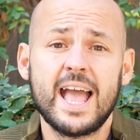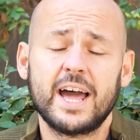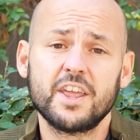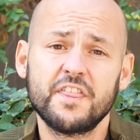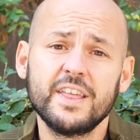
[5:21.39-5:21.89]

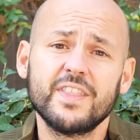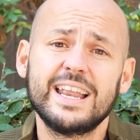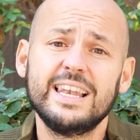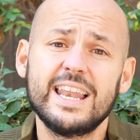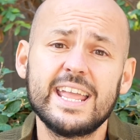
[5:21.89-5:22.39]
and I think
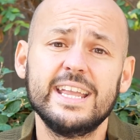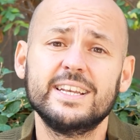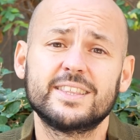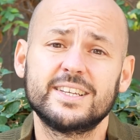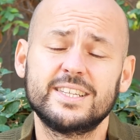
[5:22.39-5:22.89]
they
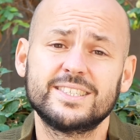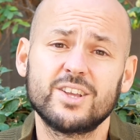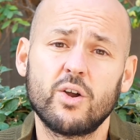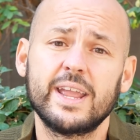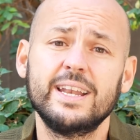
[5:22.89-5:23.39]
lead the
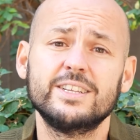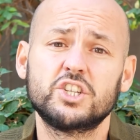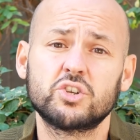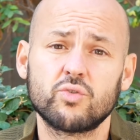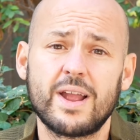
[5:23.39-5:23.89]
design
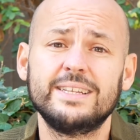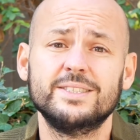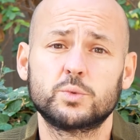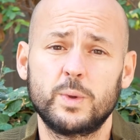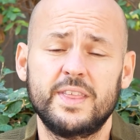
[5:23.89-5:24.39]

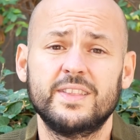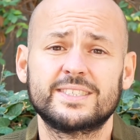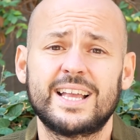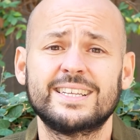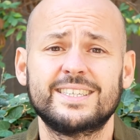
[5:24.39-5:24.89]
trends within the
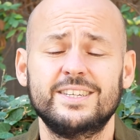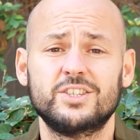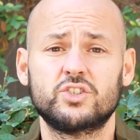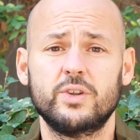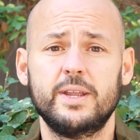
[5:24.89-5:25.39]
SaaS
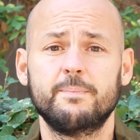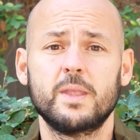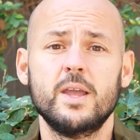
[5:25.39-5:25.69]
industry.